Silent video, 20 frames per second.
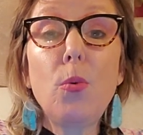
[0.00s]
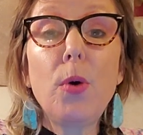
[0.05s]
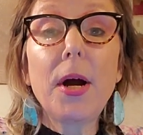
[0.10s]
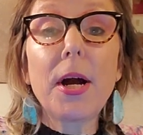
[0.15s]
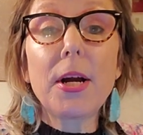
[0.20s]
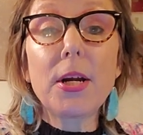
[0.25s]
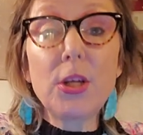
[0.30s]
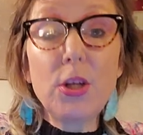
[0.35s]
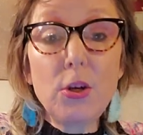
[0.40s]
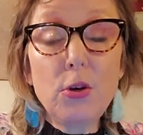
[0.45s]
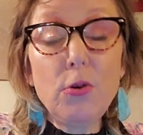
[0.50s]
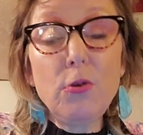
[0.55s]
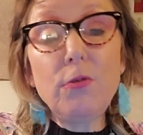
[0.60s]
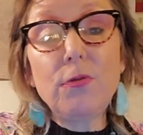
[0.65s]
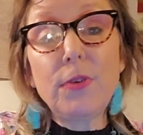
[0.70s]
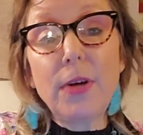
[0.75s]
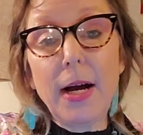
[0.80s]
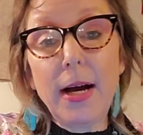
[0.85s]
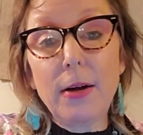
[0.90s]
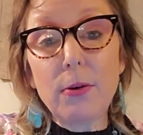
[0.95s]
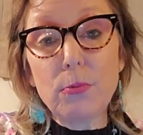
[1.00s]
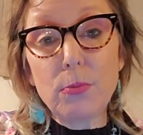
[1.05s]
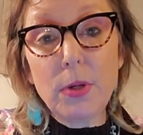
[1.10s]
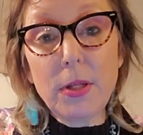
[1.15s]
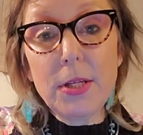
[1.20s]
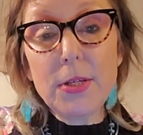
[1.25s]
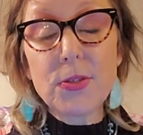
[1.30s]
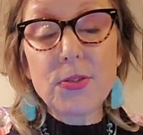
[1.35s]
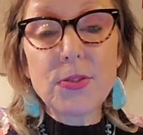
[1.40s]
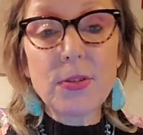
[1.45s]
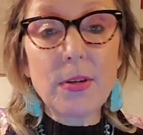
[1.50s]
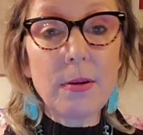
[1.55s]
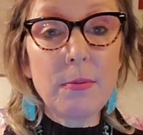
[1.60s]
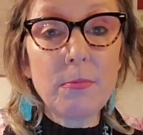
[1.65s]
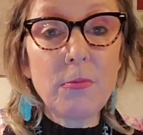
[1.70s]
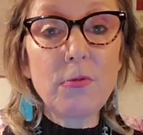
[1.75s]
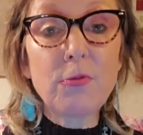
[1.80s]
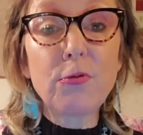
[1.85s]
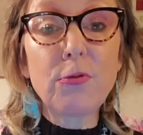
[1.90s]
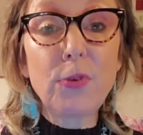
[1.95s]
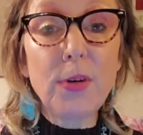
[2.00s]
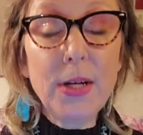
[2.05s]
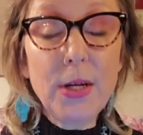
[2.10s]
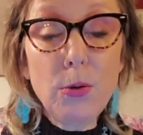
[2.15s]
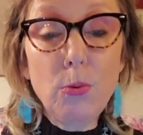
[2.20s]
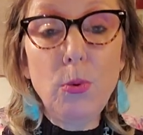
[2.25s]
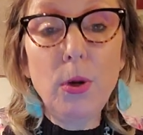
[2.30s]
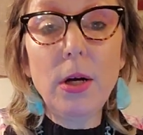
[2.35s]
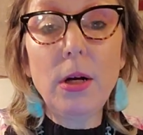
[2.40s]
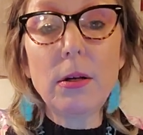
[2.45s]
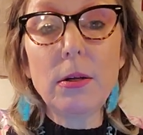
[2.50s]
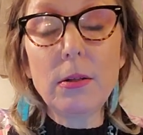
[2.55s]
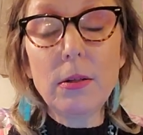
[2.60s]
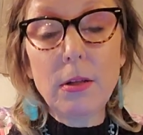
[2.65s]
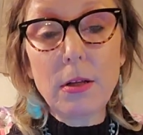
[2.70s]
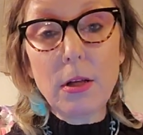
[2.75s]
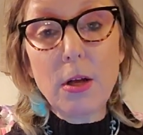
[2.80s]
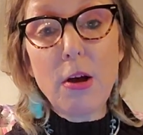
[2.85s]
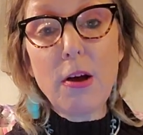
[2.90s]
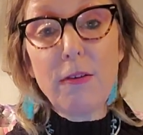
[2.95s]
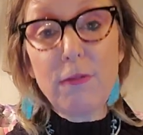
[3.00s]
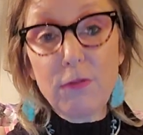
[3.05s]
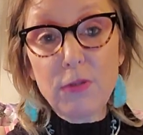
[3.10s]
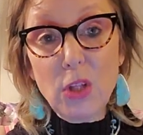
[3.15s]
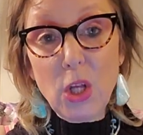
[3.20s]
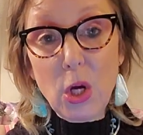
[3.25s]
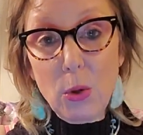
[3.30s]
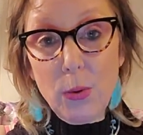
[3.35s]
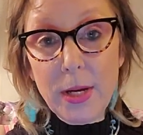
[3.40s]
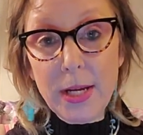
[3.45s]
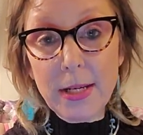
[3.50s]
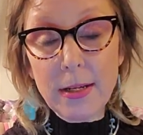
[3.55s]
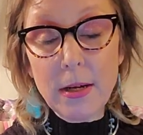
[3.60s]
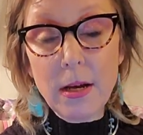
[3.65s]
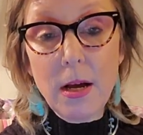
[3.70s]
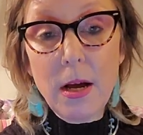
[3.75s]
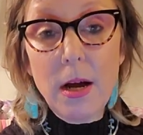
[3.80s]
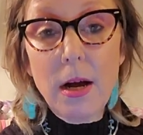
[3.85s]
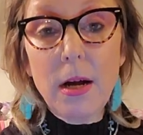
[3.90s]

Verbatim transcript: where you've got really some free will flowing.